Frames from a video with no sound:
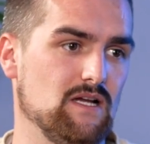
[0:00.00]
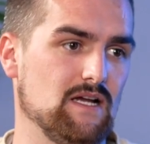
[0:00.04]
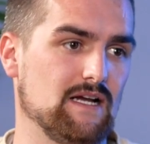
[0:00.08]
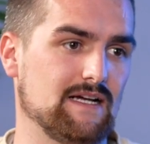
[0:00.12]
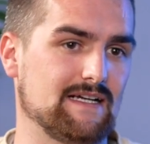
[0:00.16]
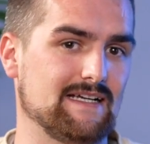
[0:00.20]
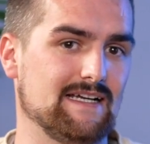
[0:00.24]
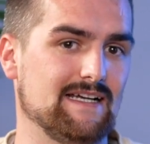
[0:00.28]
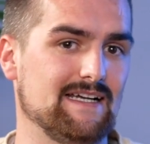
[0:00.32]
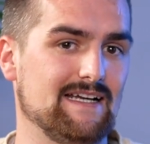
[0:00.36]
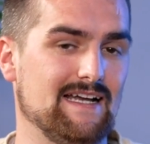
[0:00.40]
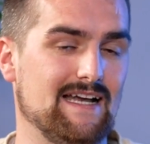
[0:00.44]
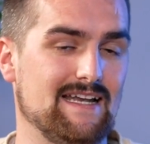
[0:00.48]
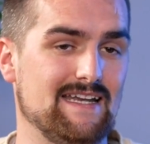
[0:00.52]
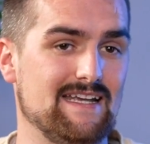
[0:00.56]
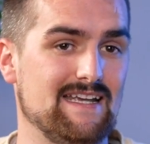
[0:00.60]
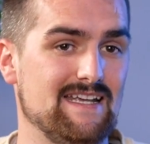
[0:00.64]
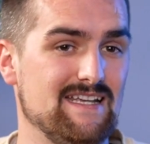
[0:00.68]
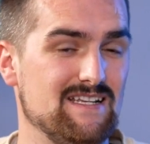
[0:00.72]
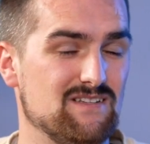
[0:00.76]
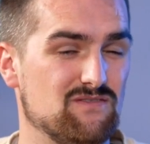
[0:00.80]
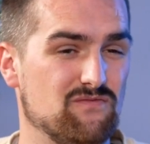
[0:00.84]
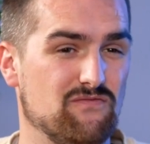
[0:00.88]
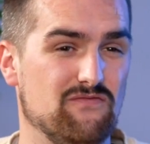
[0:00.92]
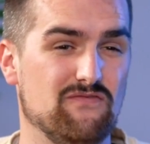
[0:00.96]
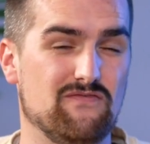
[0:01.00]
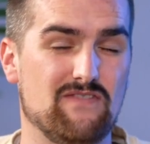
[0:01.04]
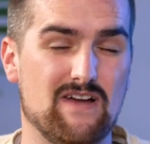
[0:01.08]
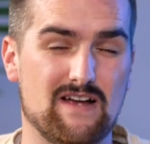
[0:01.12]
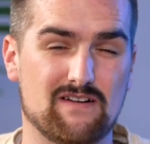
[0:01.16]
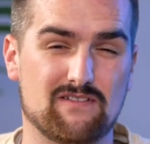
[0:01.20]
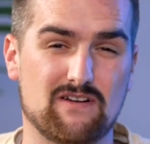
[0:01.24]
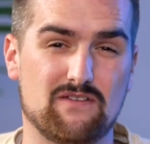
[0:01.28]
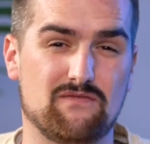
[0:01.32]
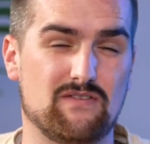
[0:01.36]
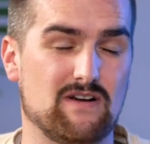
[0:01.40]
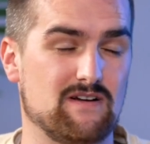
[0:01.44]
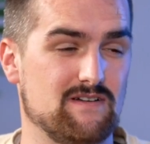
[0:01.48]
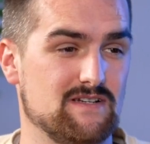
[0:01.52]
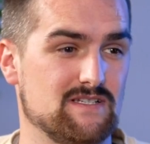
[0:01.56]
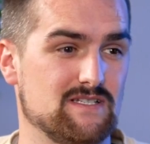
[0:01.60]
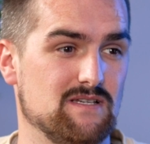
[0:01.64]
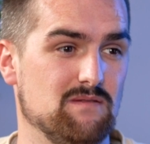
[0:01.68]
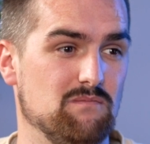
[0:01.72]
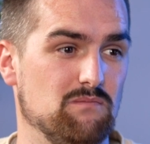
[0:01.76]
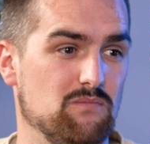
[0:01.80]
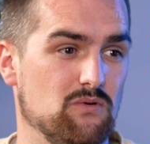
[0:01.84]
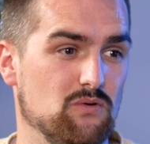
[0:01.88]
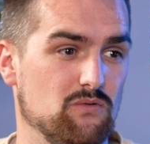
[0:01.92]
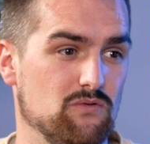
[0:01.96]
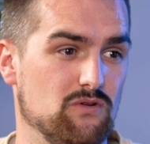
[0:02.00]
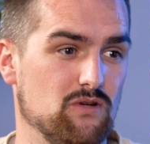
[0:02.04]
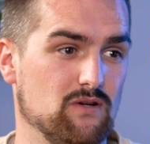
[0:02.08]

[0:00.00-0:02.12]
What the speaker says: Okay. And it is very, very simple.